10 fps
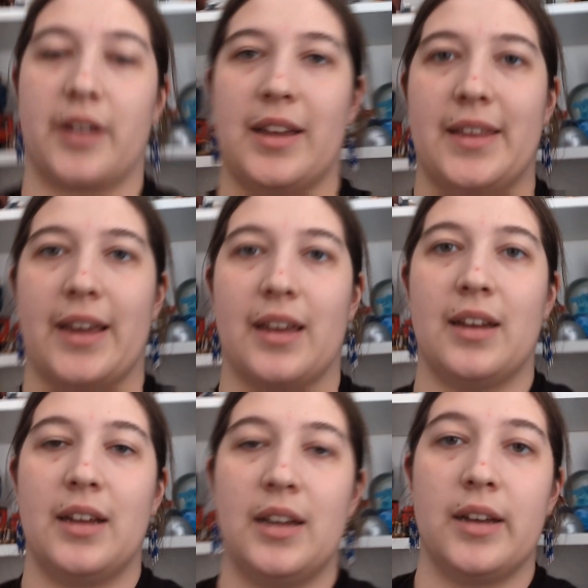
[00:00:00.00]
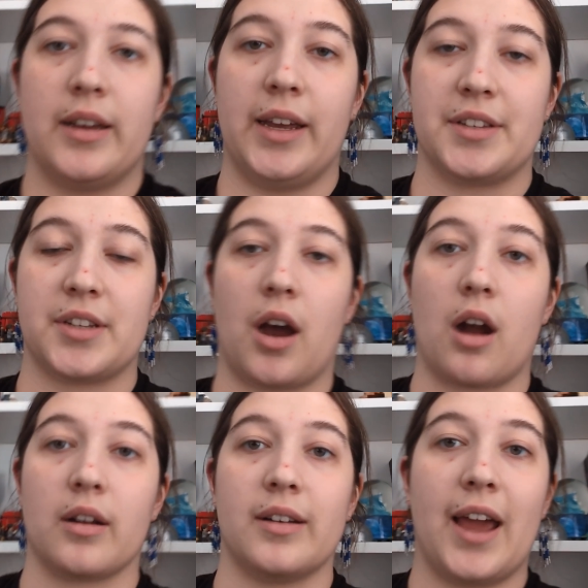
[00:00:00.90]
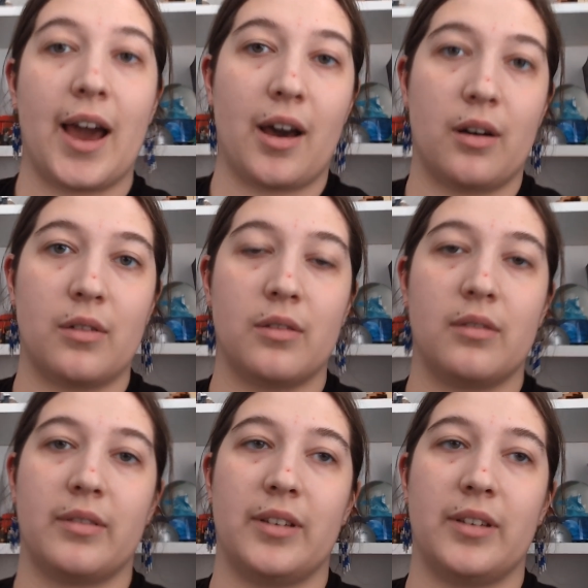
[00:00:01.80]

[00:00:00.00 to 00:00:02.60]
your kid like it's hard now,